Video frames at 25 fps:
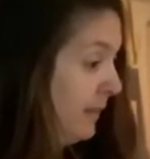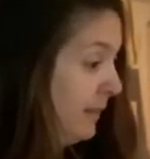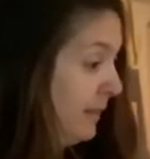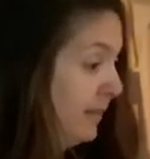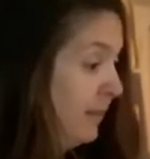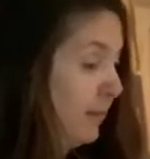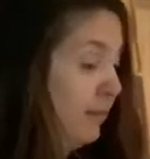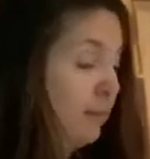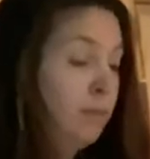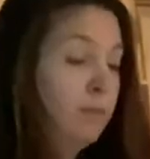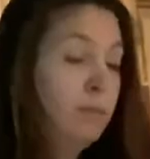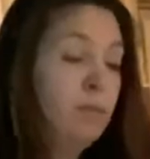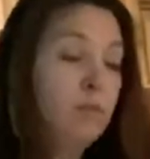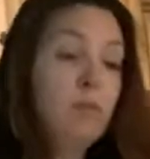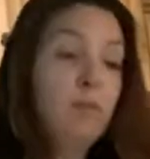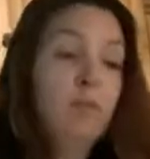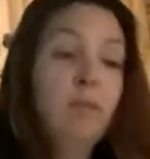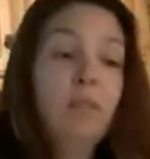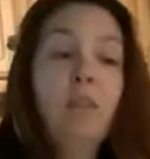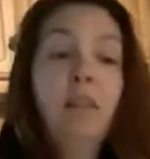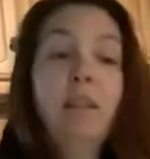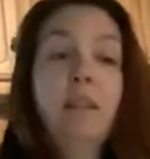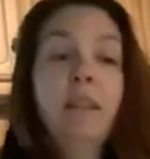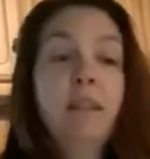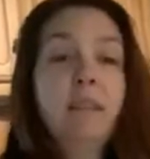Oh,
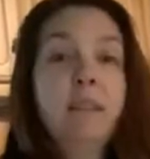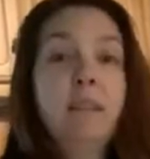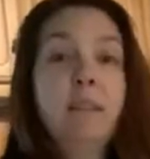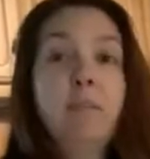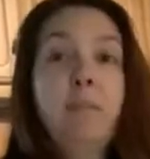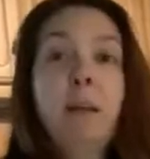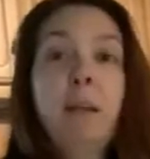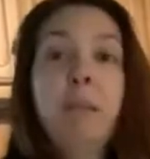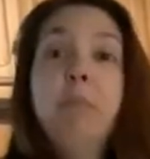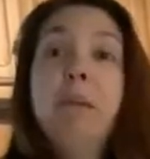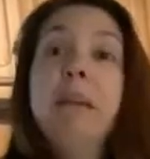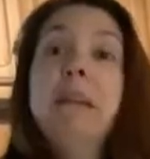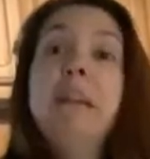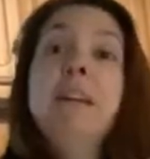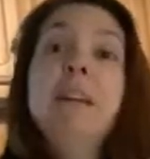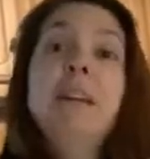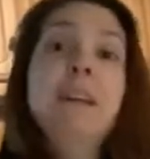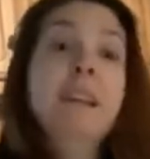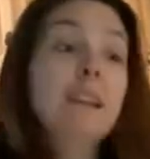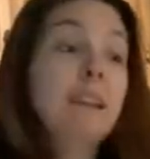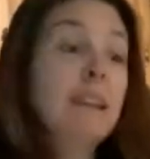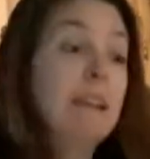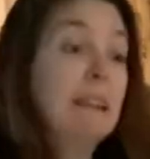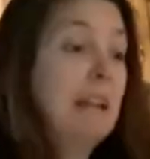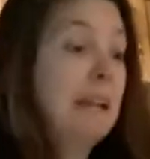she thinks it might be
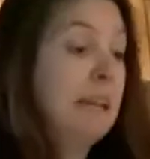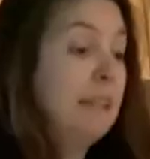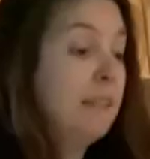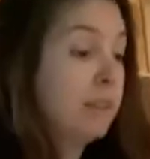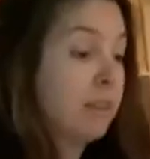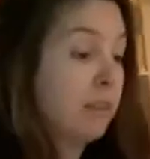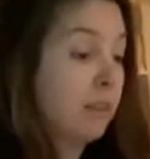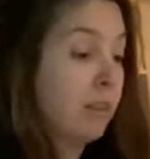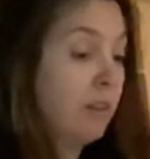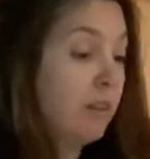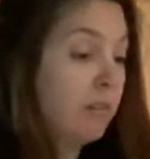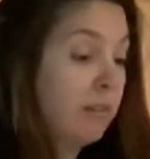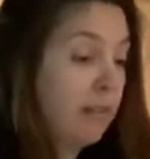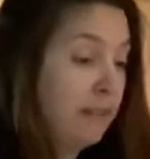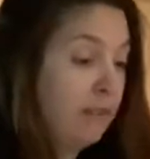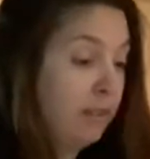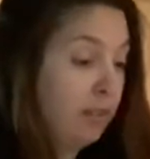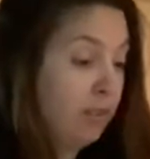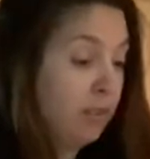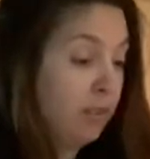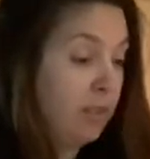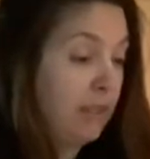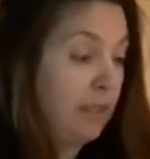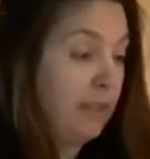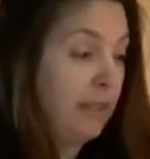lighter. All right,
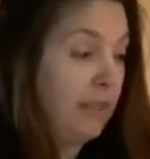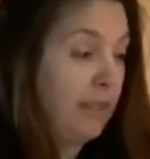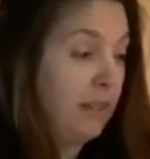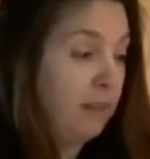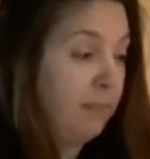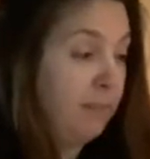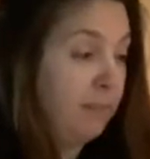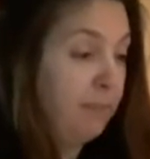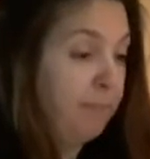try it out.